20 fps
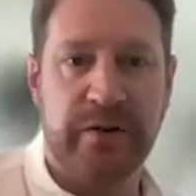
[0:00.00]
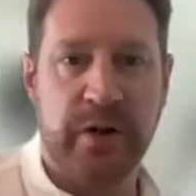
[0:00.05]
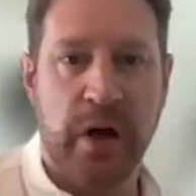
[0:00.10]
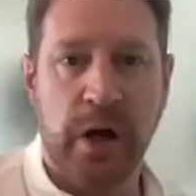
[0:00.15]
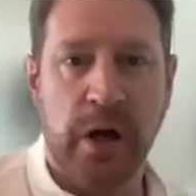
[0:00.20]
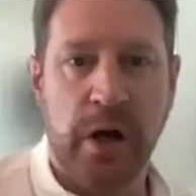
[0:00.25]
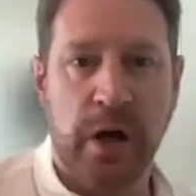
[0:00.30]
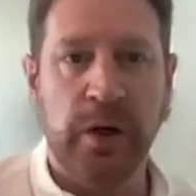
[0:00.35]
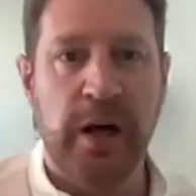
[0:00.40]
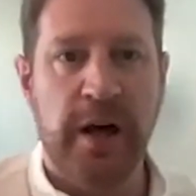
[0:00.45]

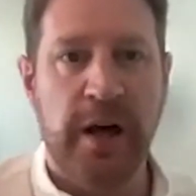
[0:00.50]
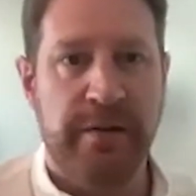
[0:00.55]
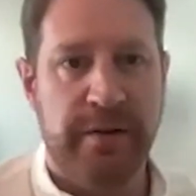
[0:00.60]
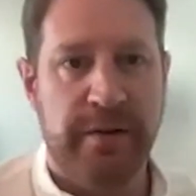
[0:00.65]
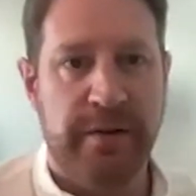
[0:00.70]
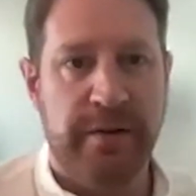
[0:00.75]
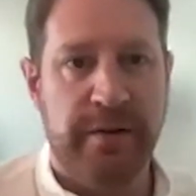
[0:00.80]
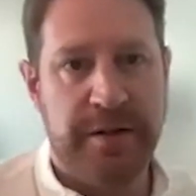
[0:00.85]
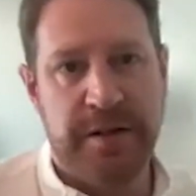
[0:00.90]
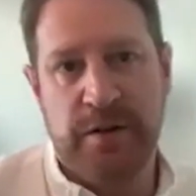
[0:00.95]
So
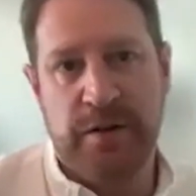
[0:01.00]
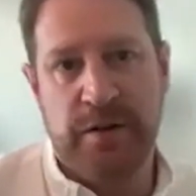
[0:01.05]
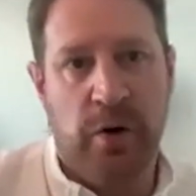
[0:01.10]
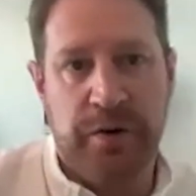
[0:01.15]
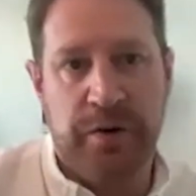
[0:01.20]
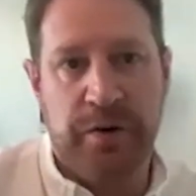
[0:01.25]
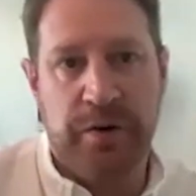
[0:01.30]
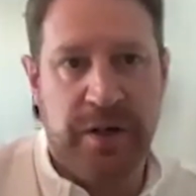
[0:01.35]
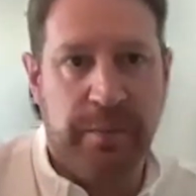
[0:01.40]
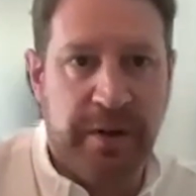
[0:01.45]
this is
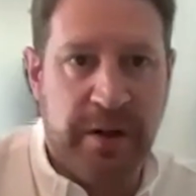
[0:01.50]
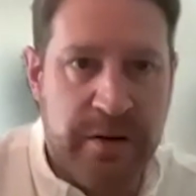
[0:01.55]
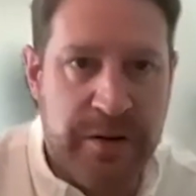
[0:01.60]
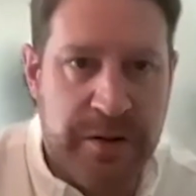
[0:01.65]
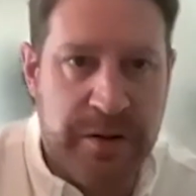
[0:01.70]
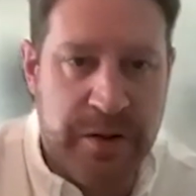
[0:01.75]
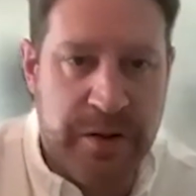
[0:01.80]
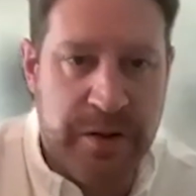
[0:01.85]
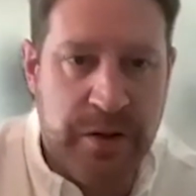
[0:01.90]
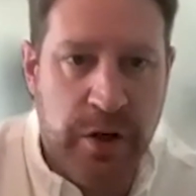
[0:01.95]
not something
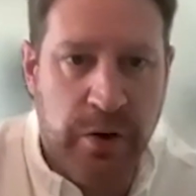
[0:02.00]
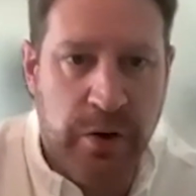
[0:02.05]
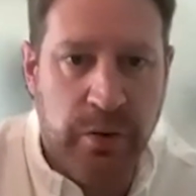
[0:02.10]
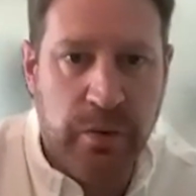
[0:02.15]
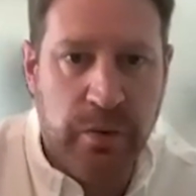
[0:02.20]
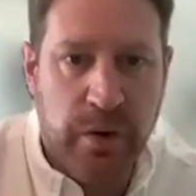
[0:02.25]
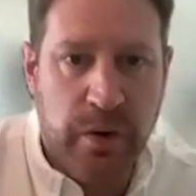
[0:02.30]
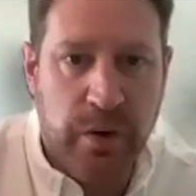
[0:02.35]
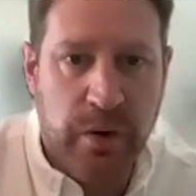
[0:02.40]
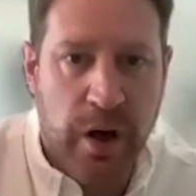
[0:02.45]
that's new.